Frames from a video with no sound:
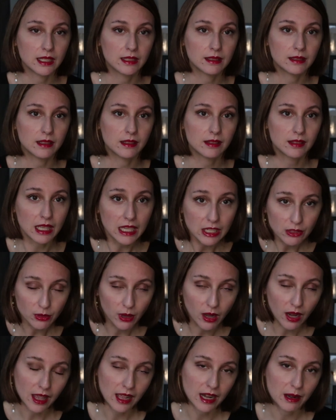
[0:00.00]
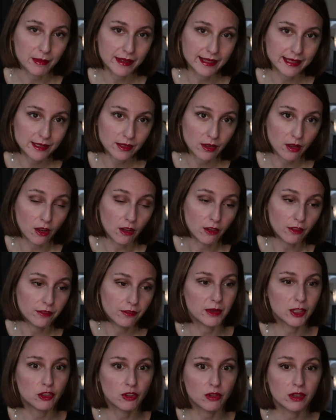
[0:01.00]
is the central elements
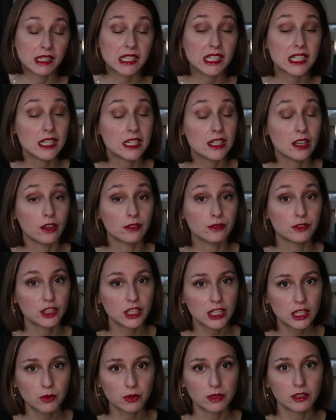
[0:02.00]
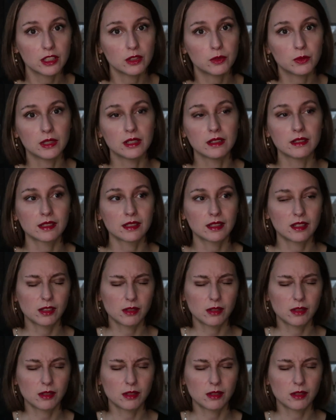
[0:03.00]
of majority of Shinto rituals,